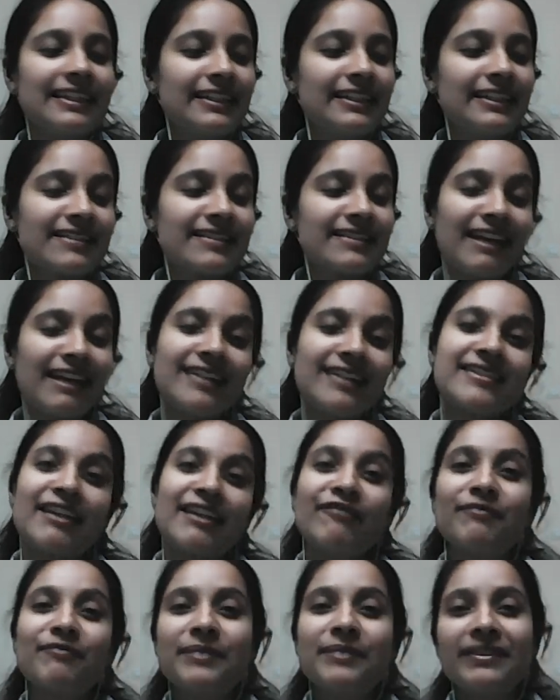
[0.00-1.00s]
insights
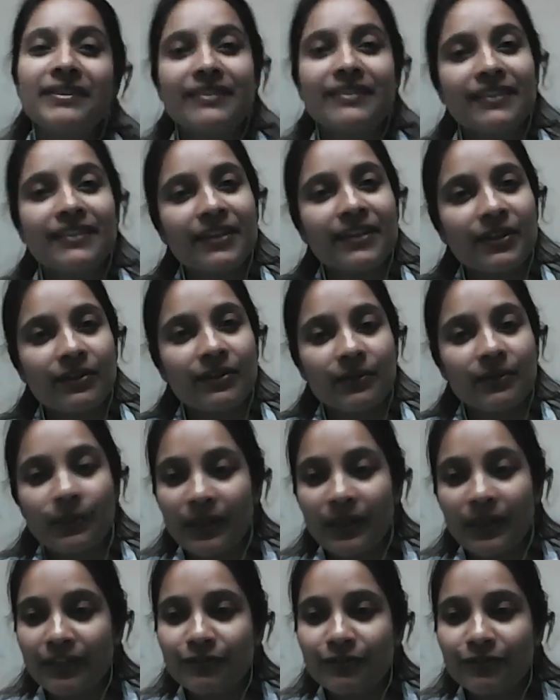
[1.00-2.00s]
have been
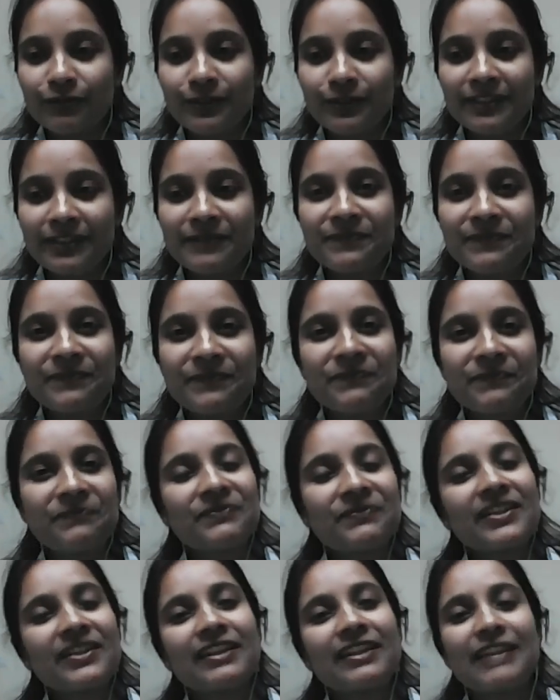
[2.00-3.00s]
wonderful.
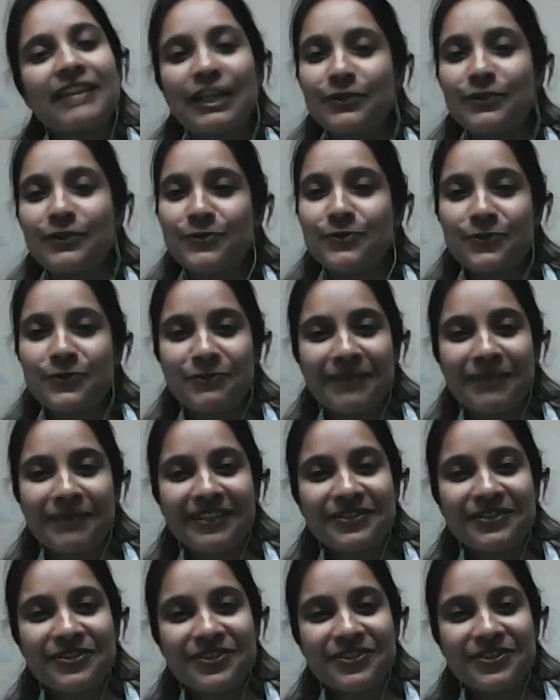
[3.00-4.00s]
Thank you so
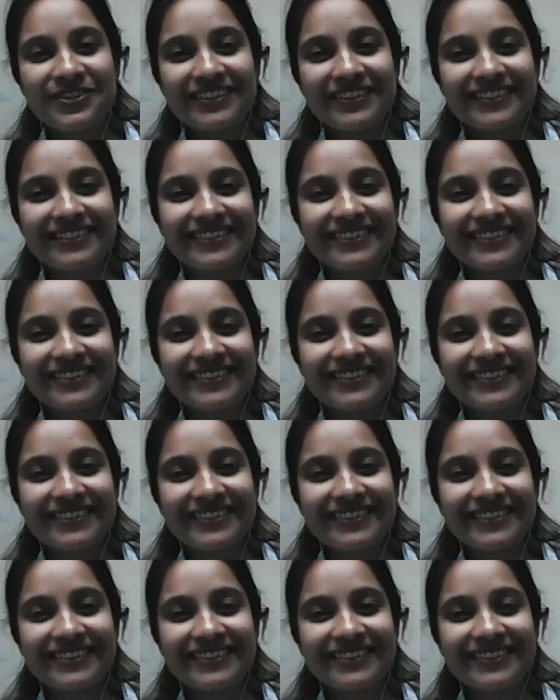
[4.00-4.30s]
much.